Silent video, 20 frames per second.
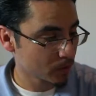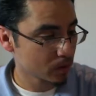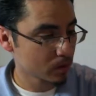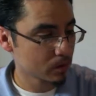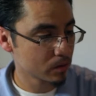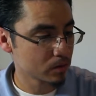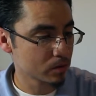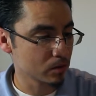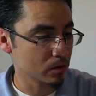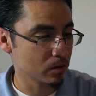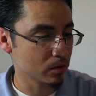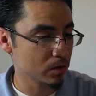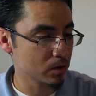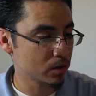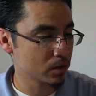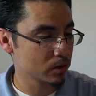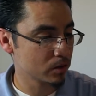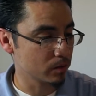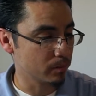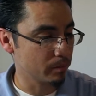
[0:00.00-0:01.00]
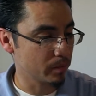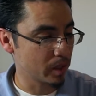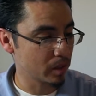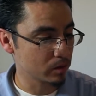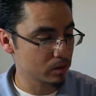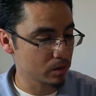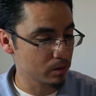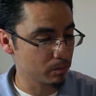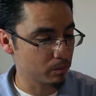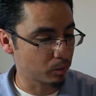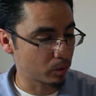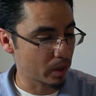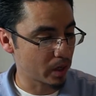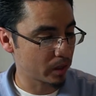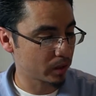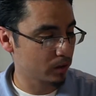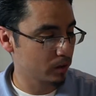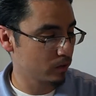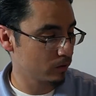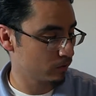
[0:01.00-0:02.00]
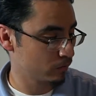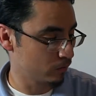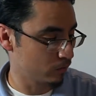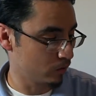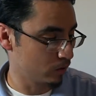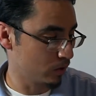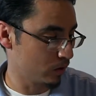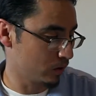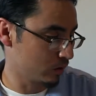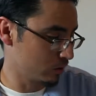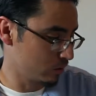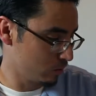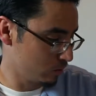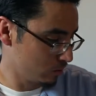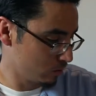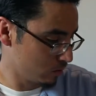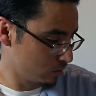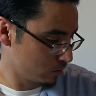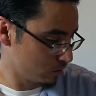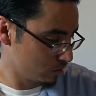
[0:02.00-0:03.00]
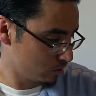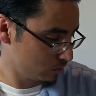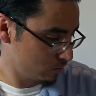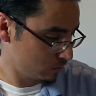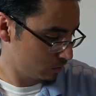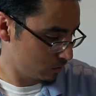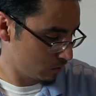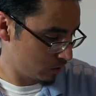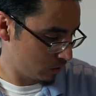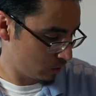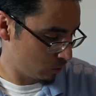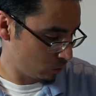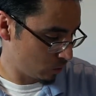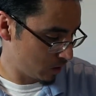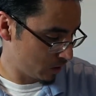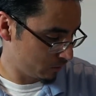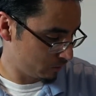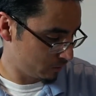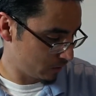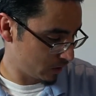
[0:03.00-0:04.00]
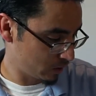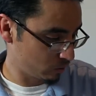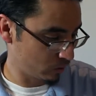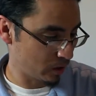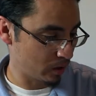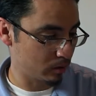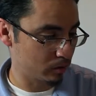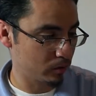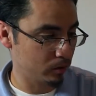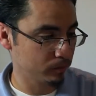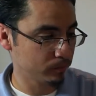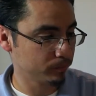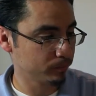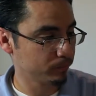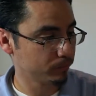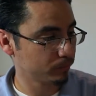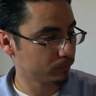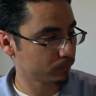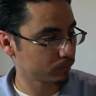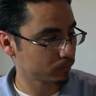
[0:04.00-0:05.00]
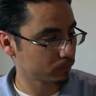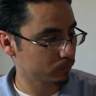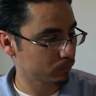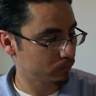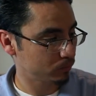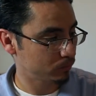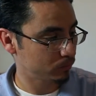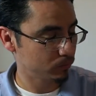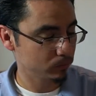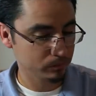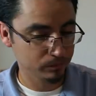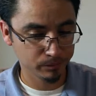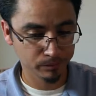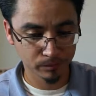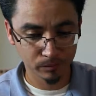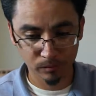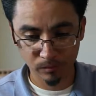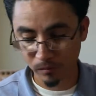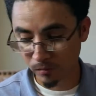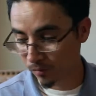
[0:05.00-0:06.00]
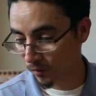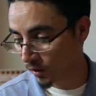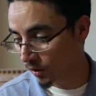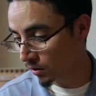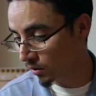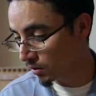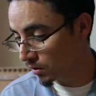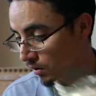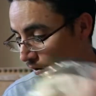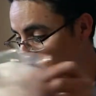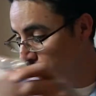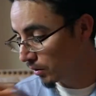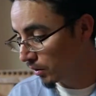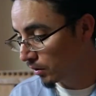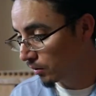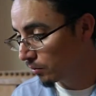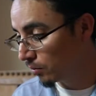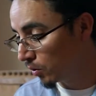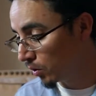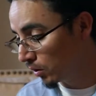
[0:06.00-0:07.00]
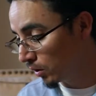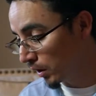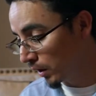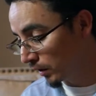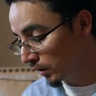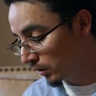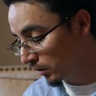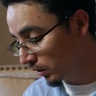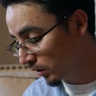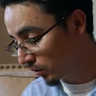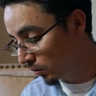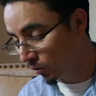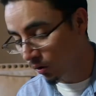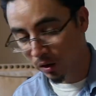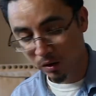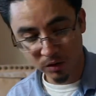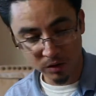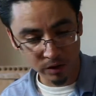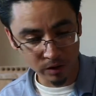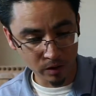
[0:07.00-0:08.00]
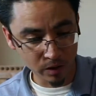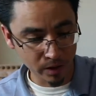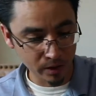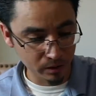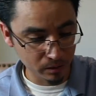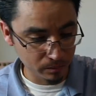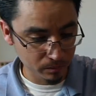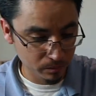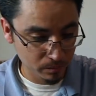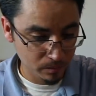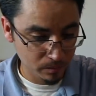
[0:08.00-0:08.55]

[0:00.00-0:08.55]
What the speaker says: So this is a mounting bracket for a Google Wi-Fi router. It's going to be more likely a garage sale item.